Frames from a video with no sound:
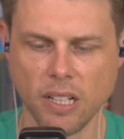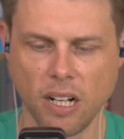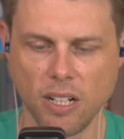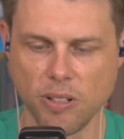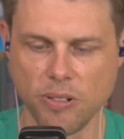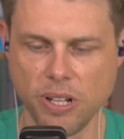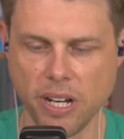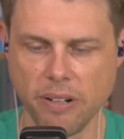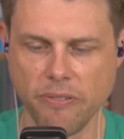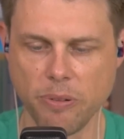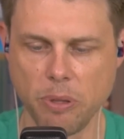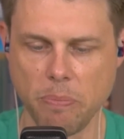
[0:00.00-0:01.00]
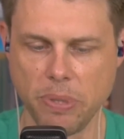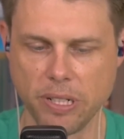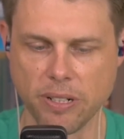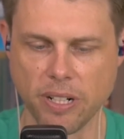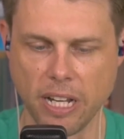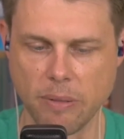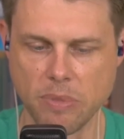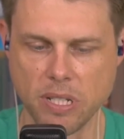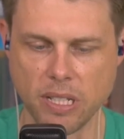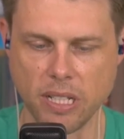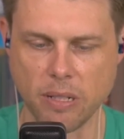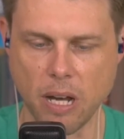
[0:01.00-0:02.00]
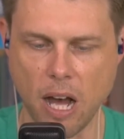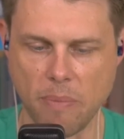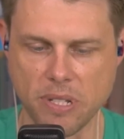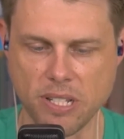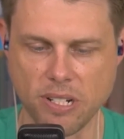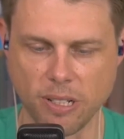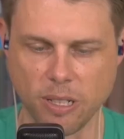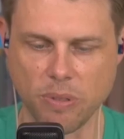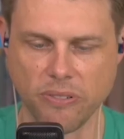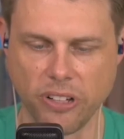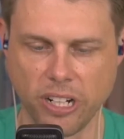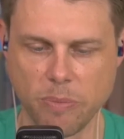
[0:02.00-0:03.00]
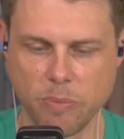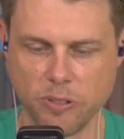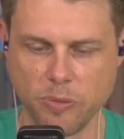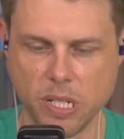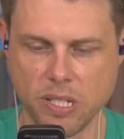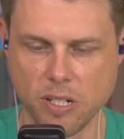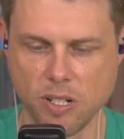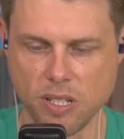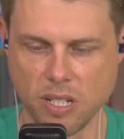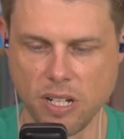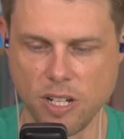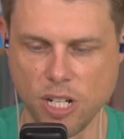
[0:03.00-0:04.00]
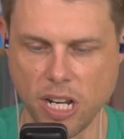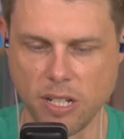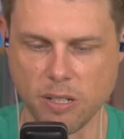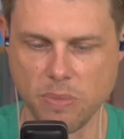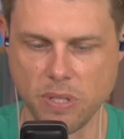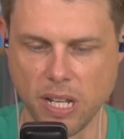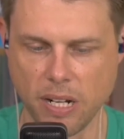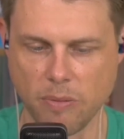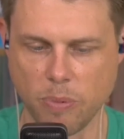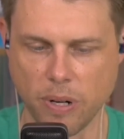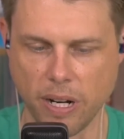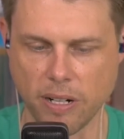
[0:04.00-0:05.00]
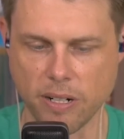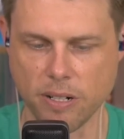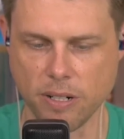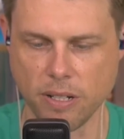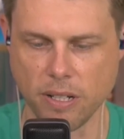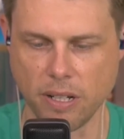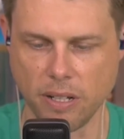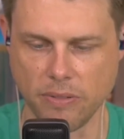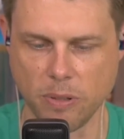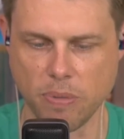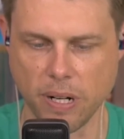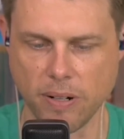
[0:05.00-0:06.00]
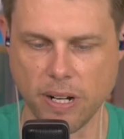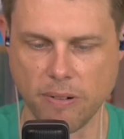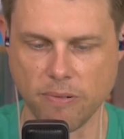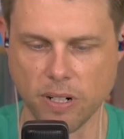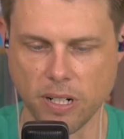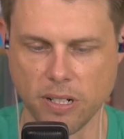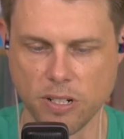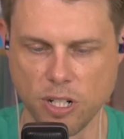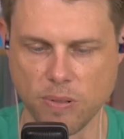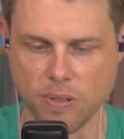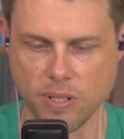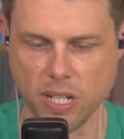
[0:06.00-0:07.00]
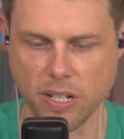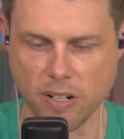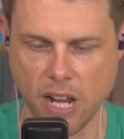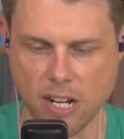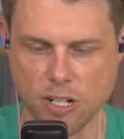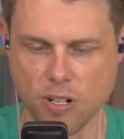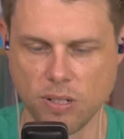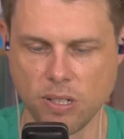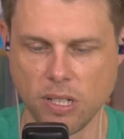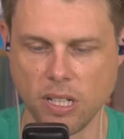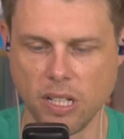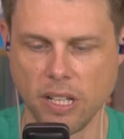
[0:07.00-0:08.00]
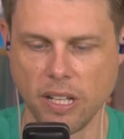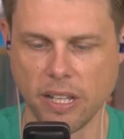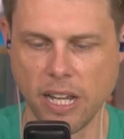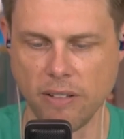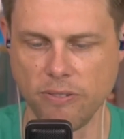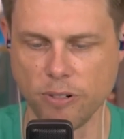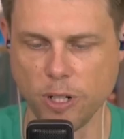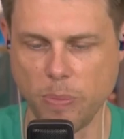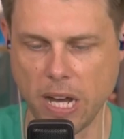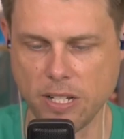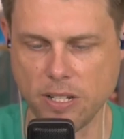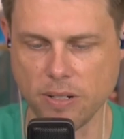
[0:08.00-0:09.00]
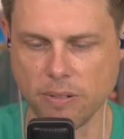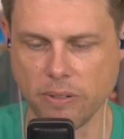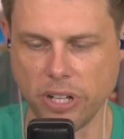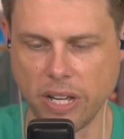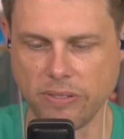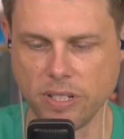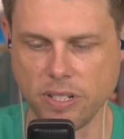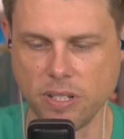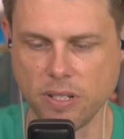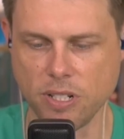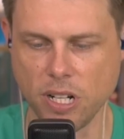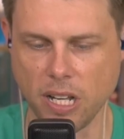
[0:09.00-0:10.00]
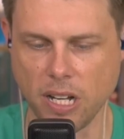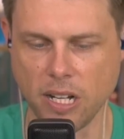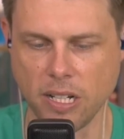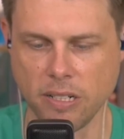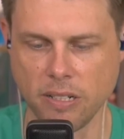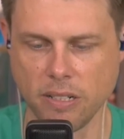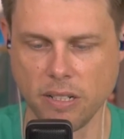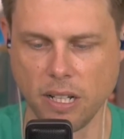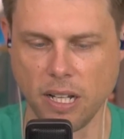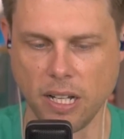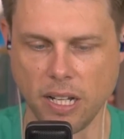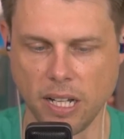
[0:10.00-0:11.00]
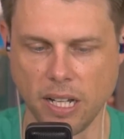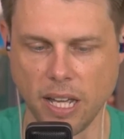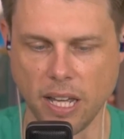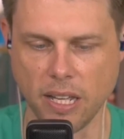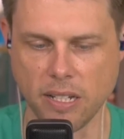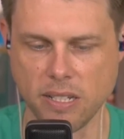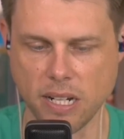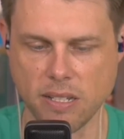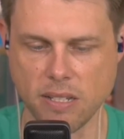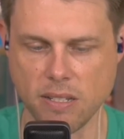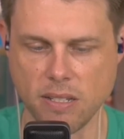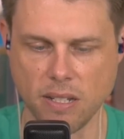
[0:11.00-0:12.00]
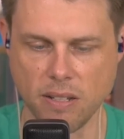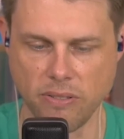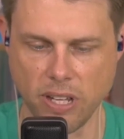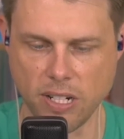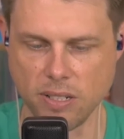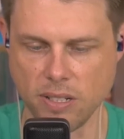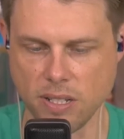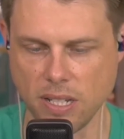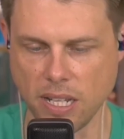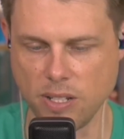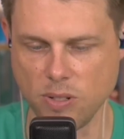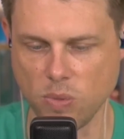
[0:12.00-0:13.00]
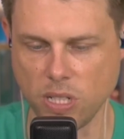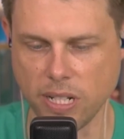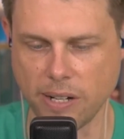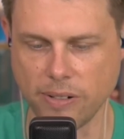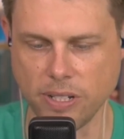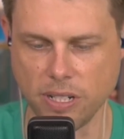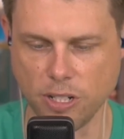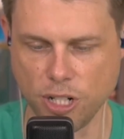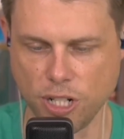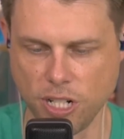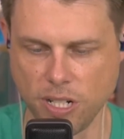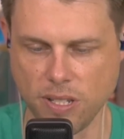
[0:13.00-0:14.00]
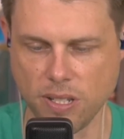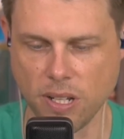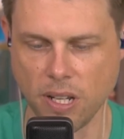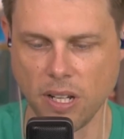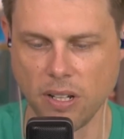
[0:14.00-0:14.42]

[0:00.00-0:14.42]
Although none from the bigger names in the uh, apostolic prophetic movement, such as Cindy Jacobs, head of prayer uh, of the Prayer Network Generals International, California pastor and revivalist Ché Ahn, uh, and Texas evangelist Lance Wallnau and Dutch Sheets.